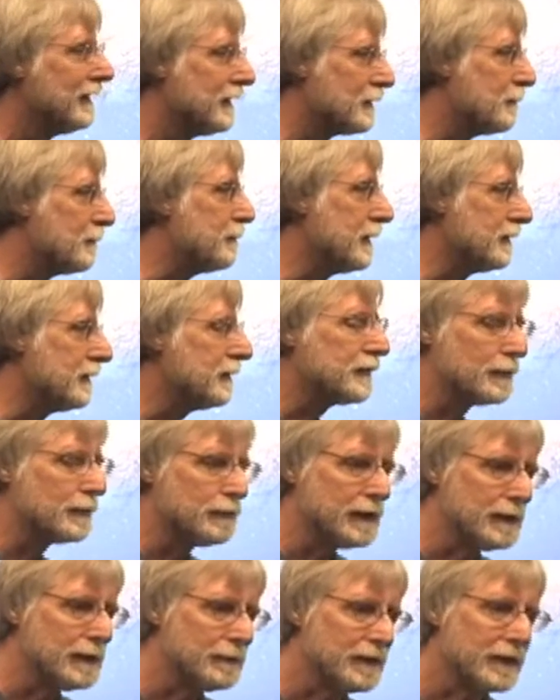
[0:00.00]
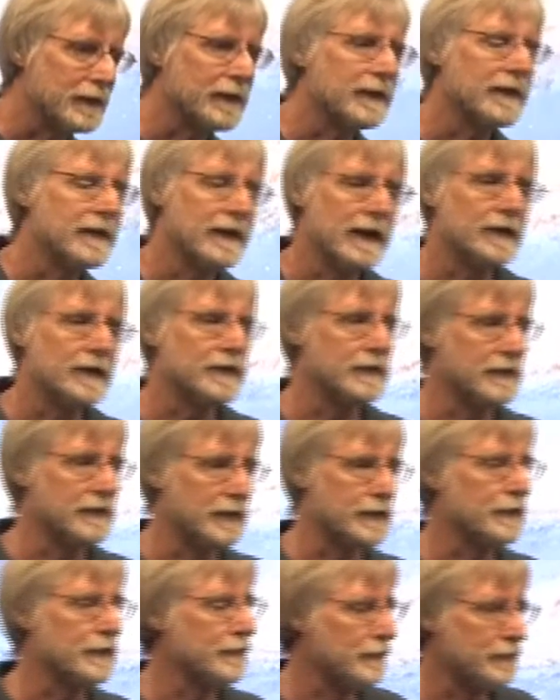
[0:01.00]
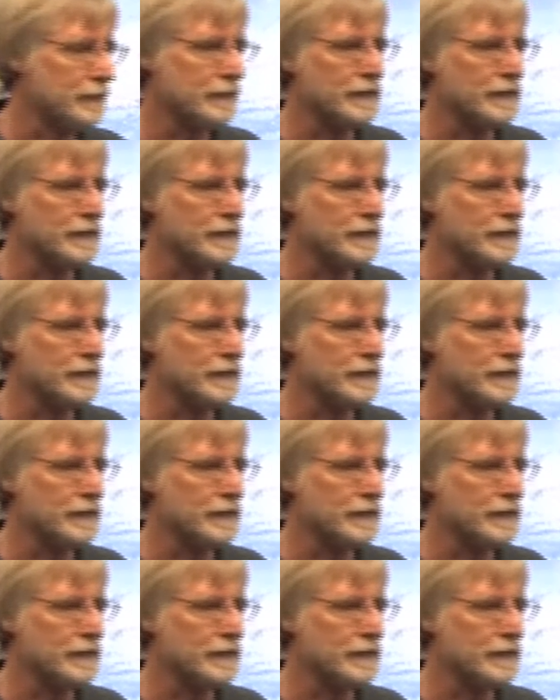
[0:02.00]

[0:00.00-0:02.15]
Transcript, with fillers: it's a big disappointment that NASA is